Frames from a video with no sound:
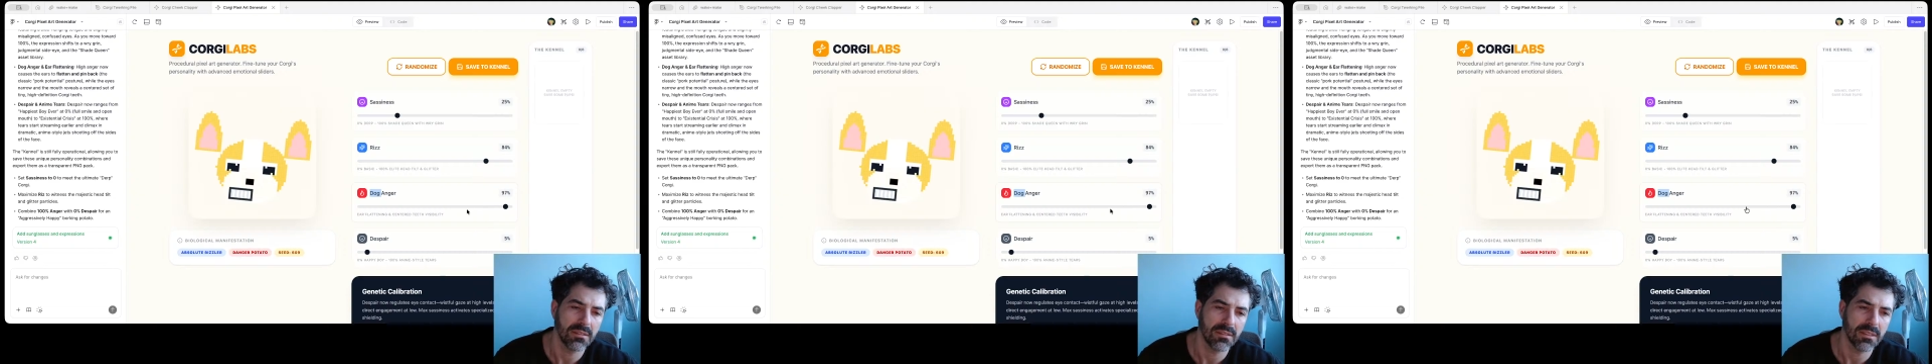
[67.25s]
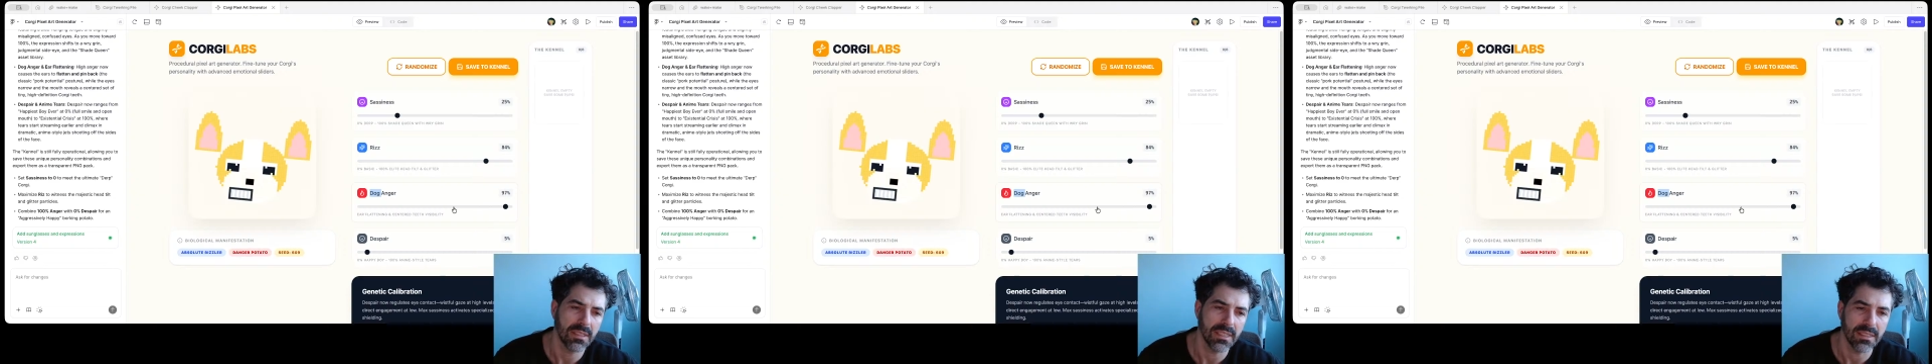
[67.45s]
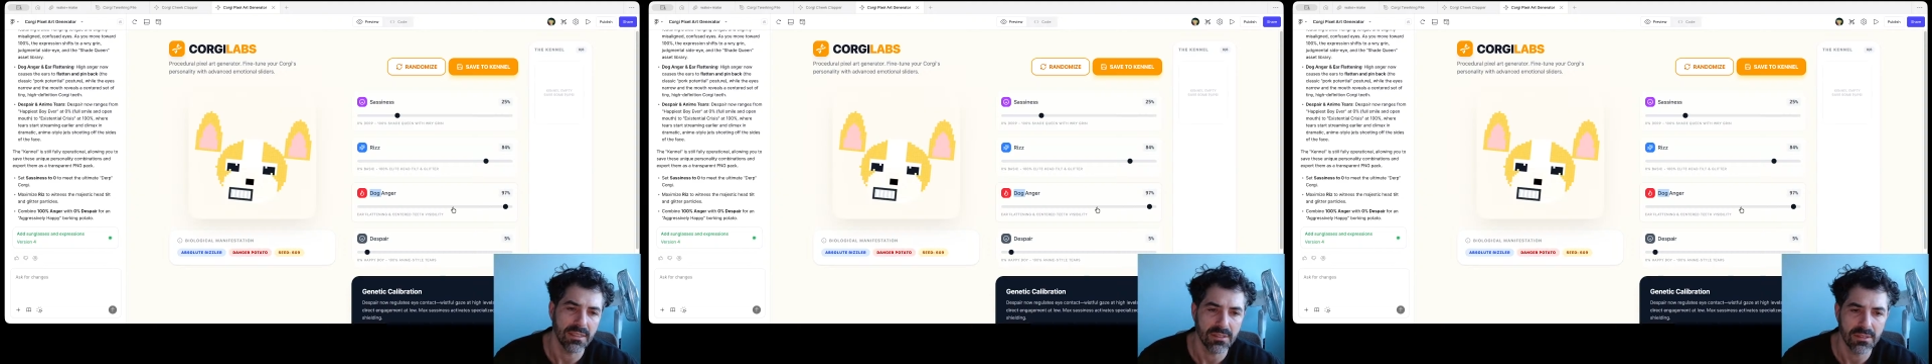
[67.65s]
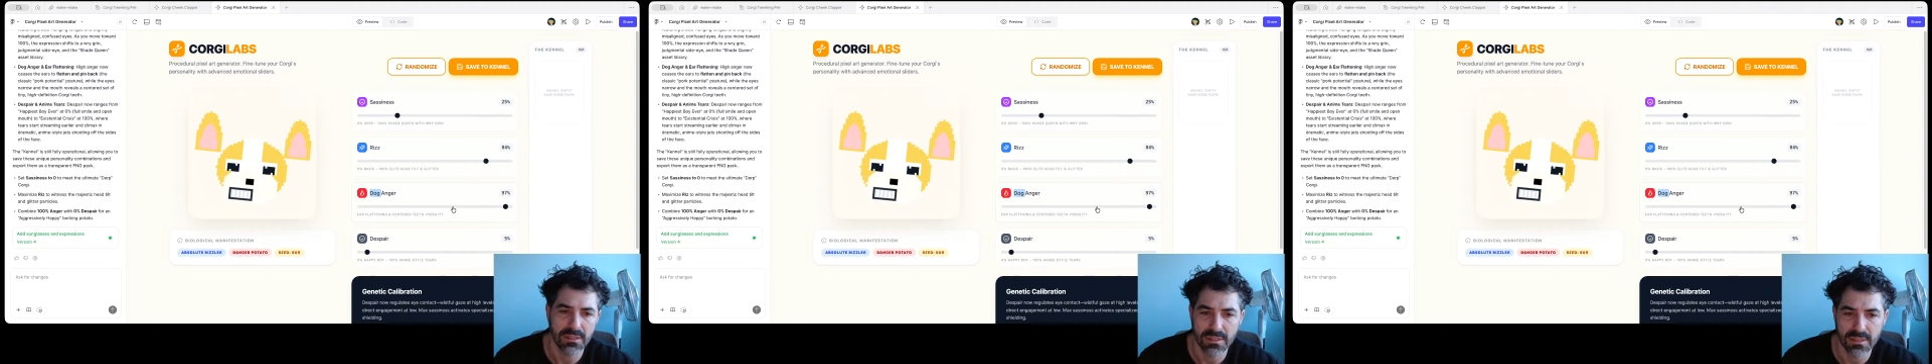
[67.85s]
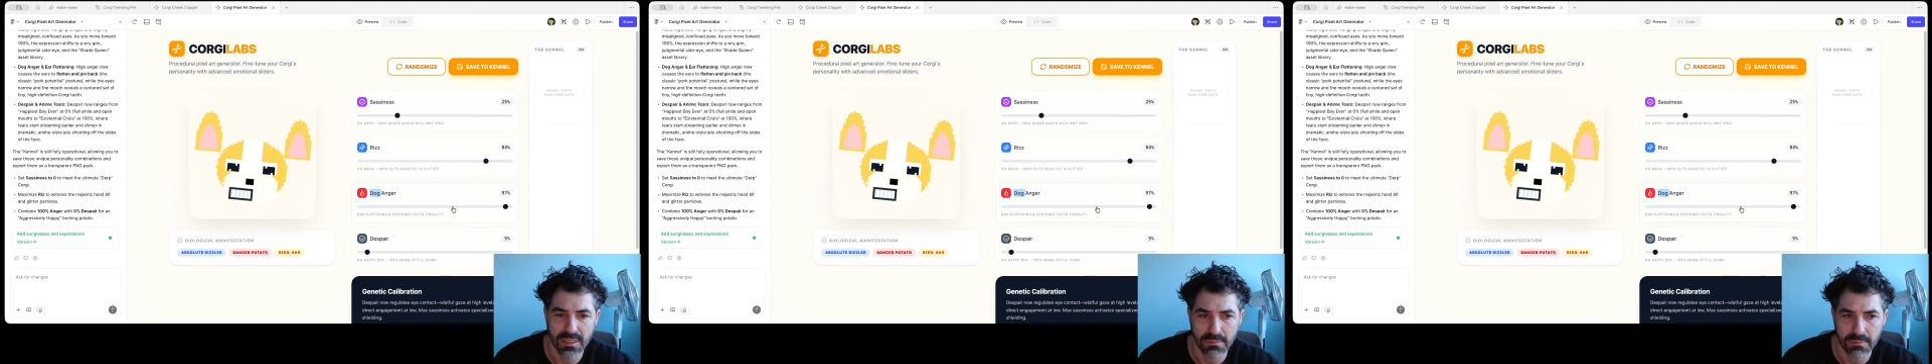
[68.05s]
Okay,
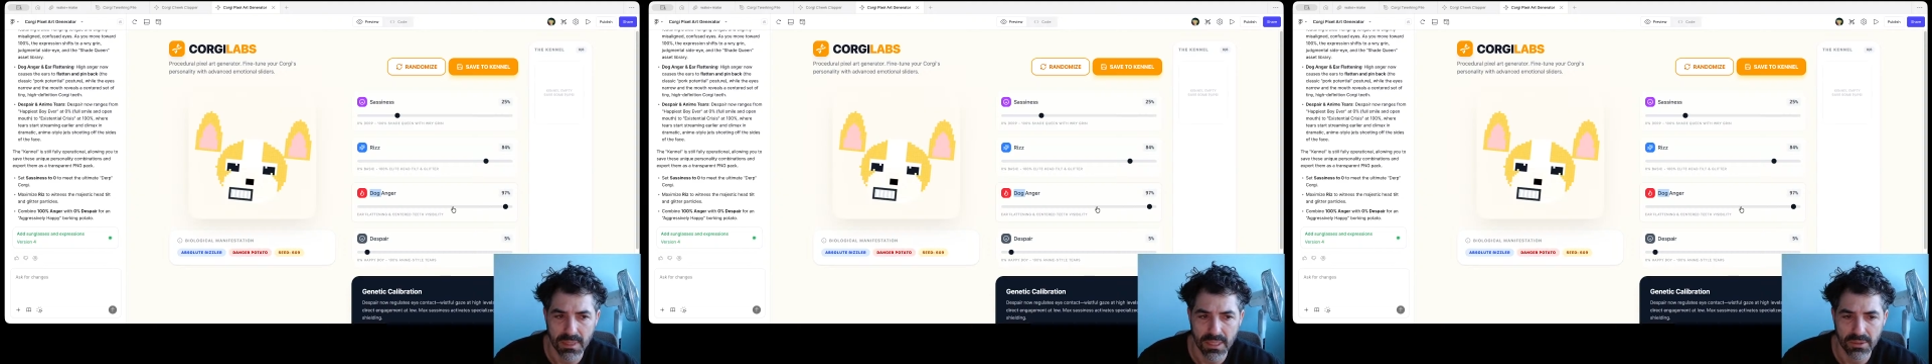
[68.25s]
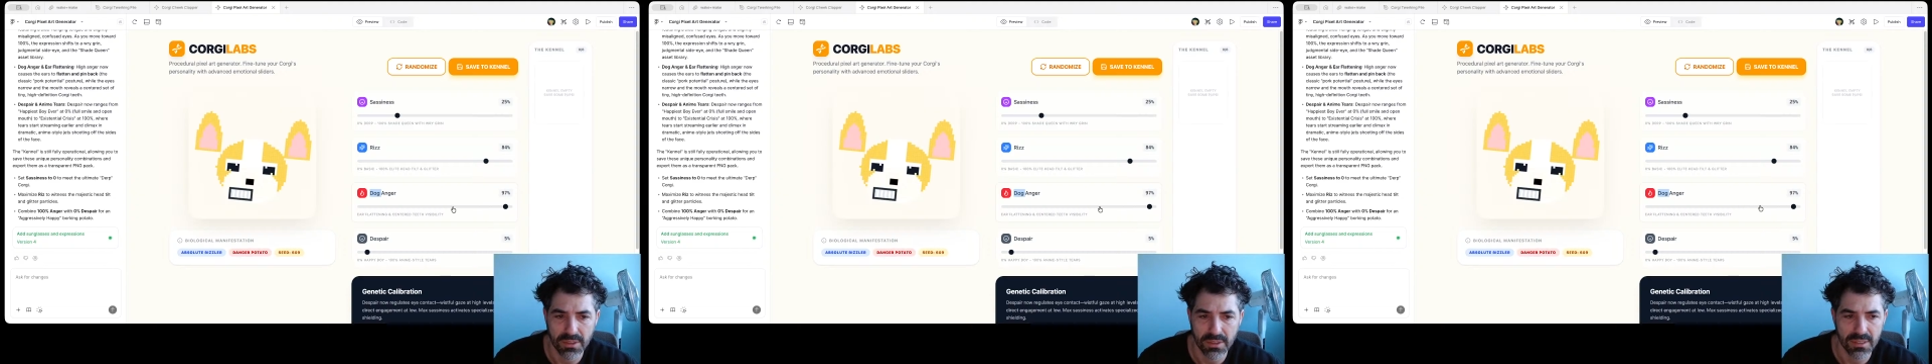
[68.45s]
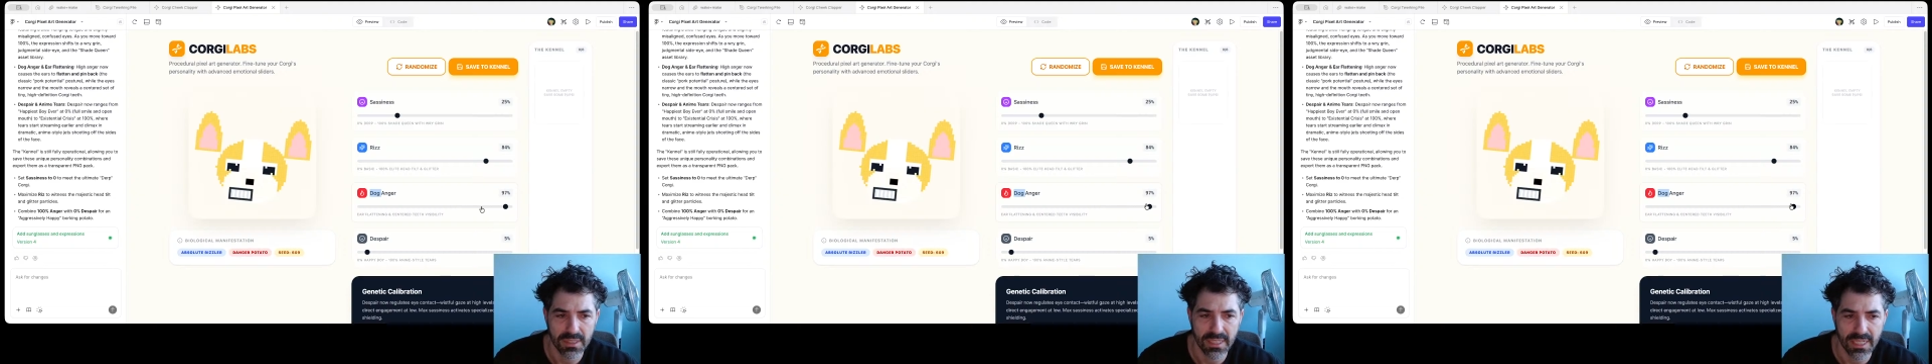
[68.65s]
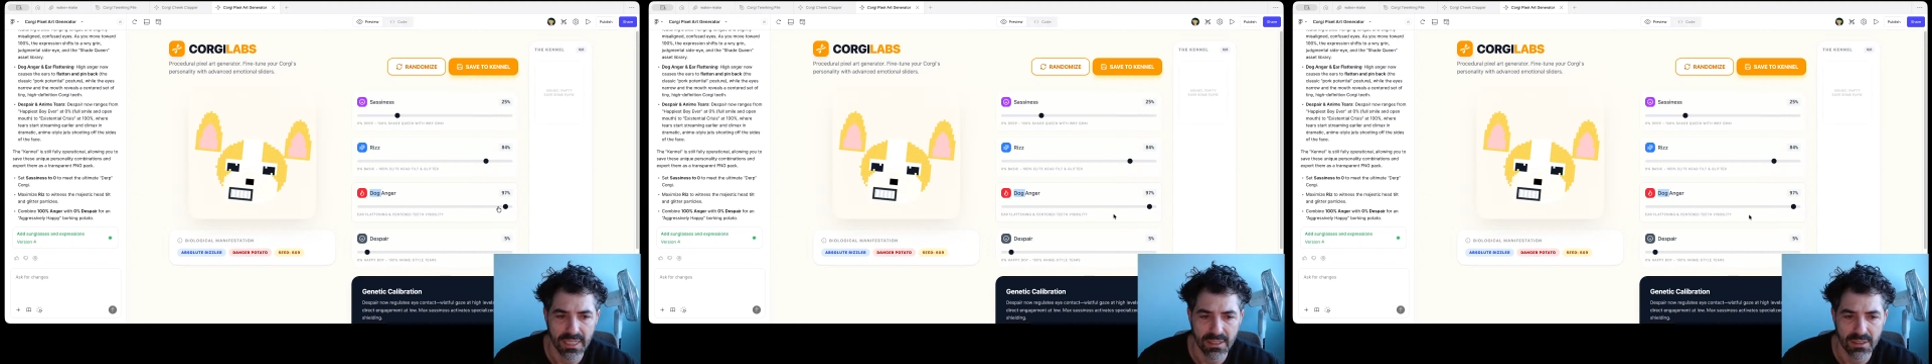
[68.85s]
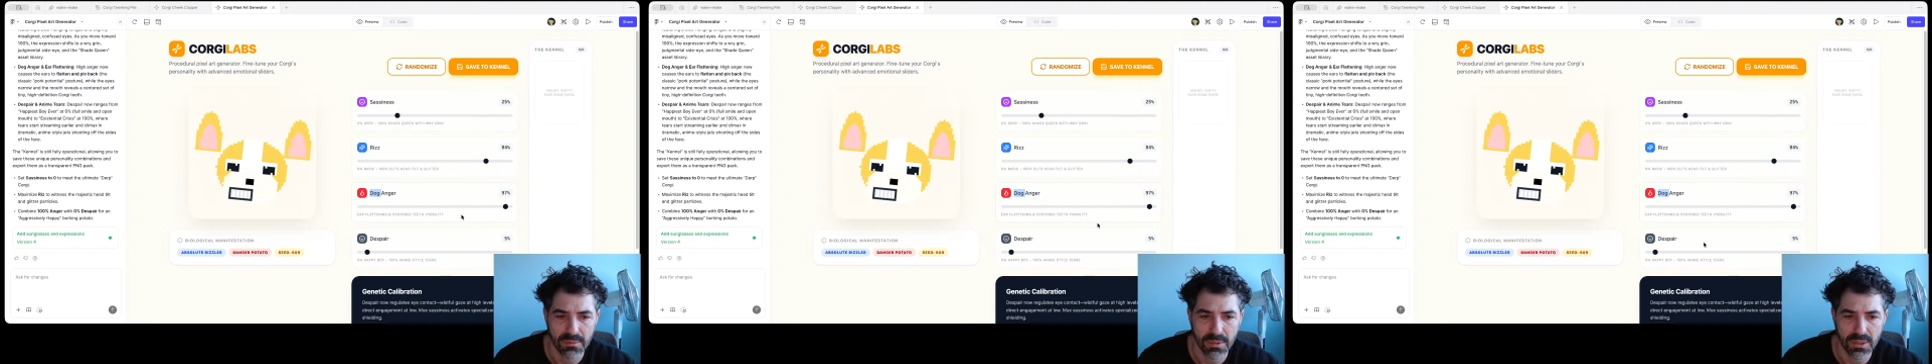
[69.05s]
that mouth is
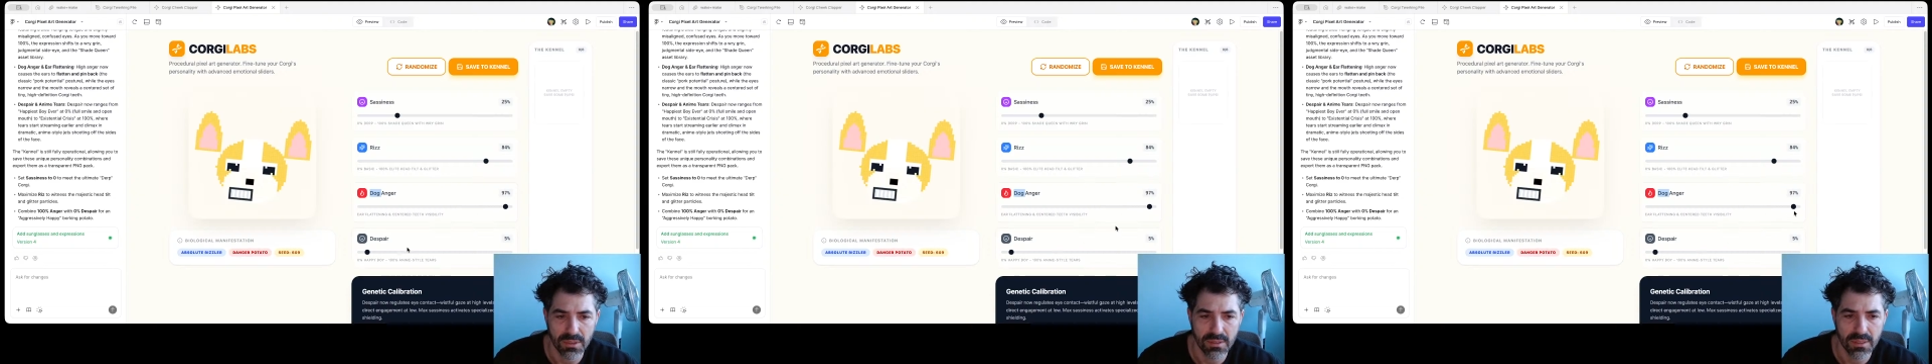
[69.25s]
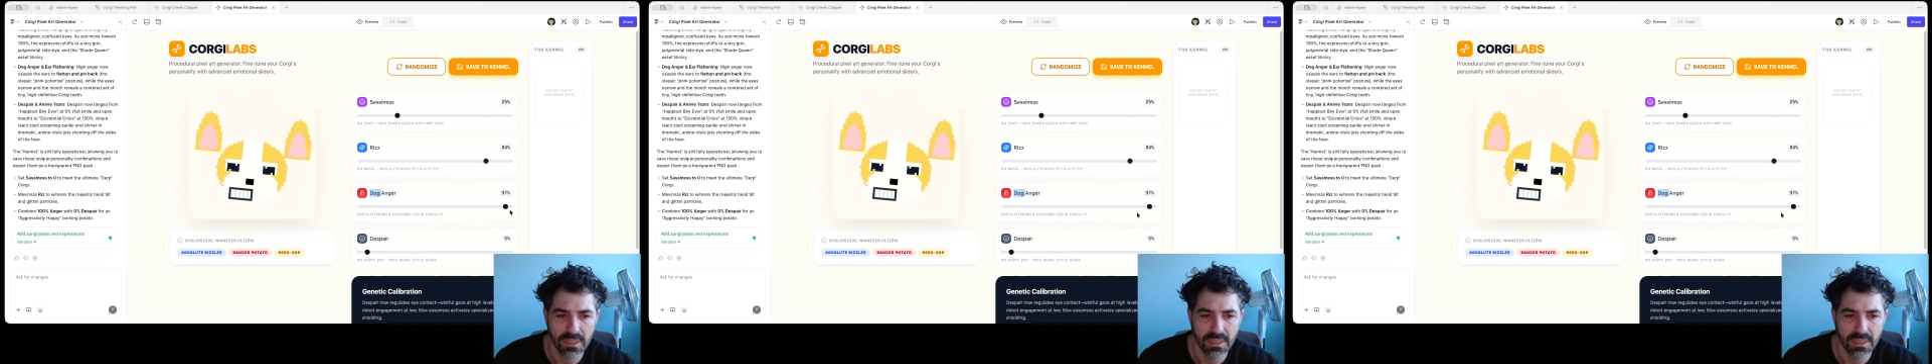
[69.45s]
terrible.